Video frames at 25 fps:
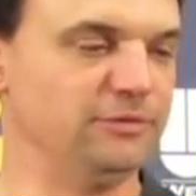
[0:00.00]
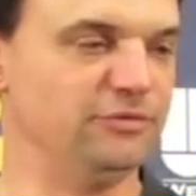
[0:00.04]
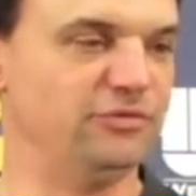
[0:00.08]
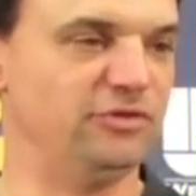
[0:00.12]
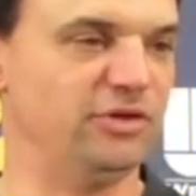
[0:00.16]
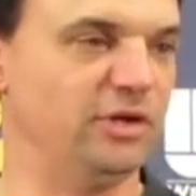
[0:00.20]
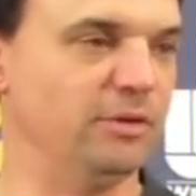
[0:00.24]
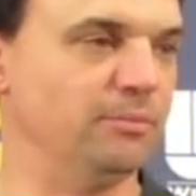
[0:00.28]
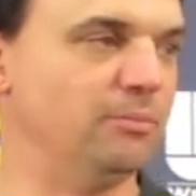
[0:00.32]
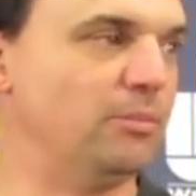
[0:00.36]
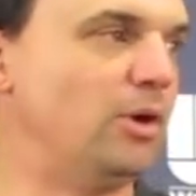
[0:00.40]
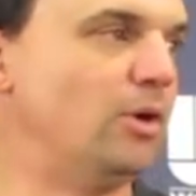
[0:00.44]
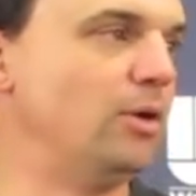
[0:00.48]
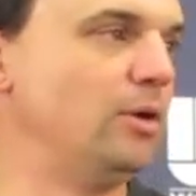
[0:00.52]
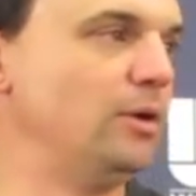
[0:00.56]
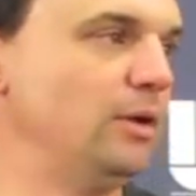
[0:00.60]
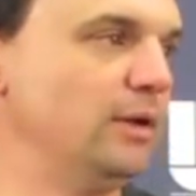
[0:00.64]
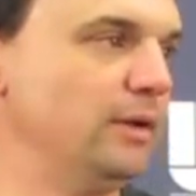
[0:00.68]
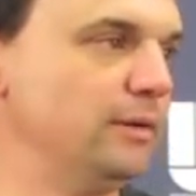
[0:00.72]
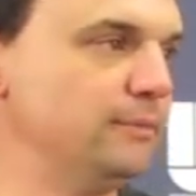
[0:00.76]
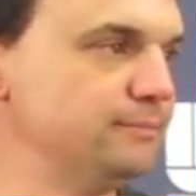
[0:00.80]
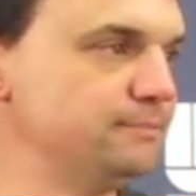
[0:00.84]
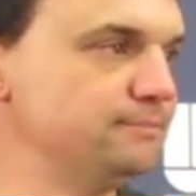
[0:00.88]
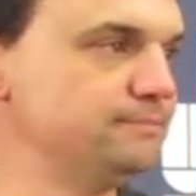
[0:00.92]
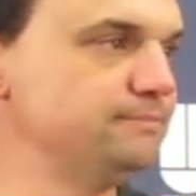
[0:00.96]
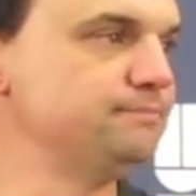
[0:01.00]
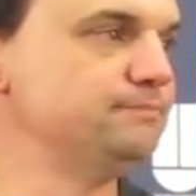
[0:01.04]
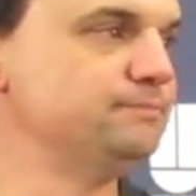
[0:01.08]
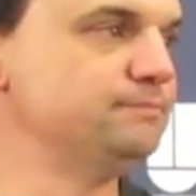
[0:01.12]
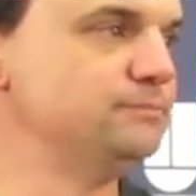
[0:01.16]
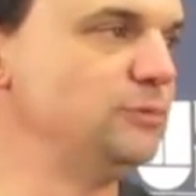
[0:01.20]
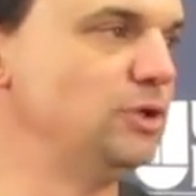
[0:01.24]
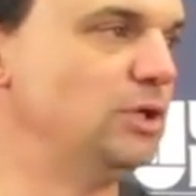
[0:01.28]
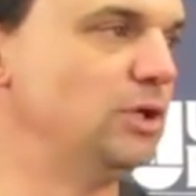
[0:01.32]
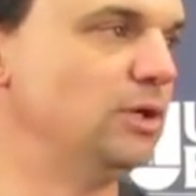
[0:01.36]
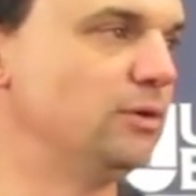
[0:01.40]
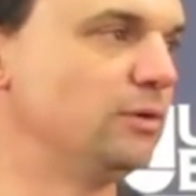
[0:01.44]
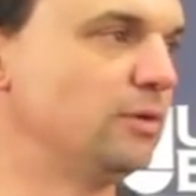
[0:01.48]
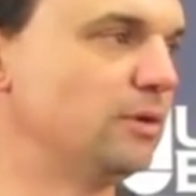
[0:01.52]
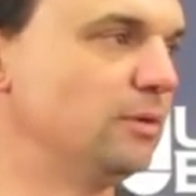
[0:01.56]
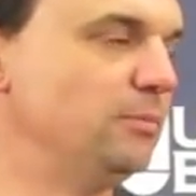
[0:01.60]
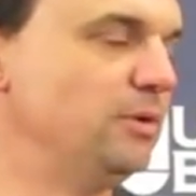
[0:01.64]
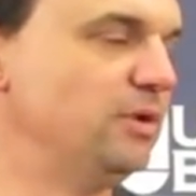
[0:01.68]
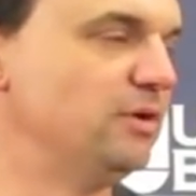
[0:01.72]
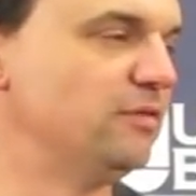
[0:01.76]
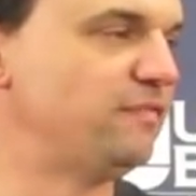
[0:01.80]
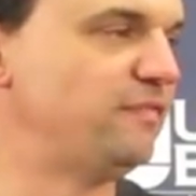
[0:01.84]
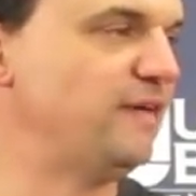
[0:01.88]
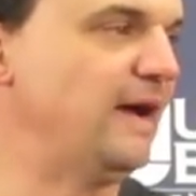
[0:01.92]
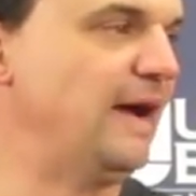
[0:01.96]
Jared Bartlett, you know, can
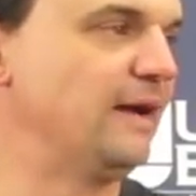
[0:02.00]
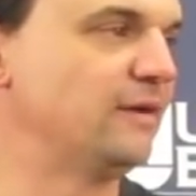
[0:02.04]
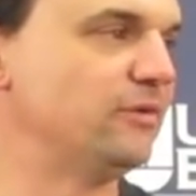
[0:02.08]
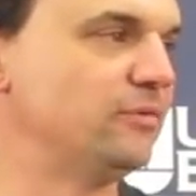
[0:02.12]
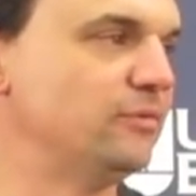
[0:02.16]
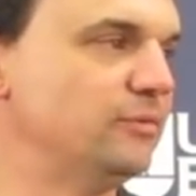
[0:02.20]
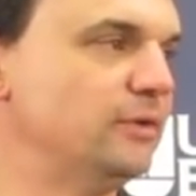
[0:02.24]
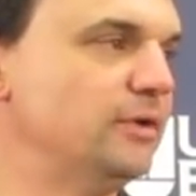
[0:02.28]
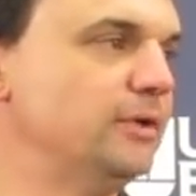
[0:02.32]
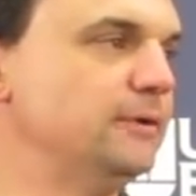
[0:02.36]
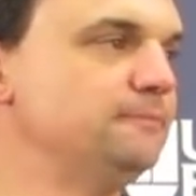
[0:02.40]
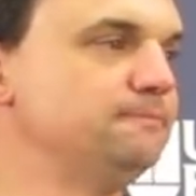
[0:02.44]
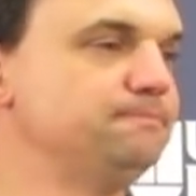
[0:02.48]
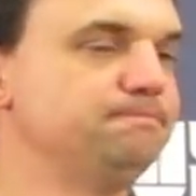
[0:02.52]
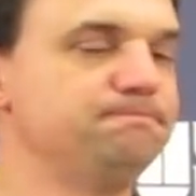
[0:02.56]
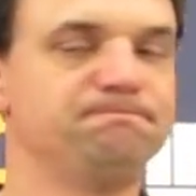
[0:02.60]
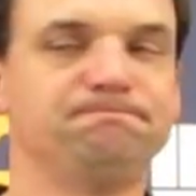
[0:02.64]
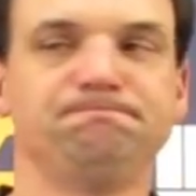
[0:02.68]
be a factor in it.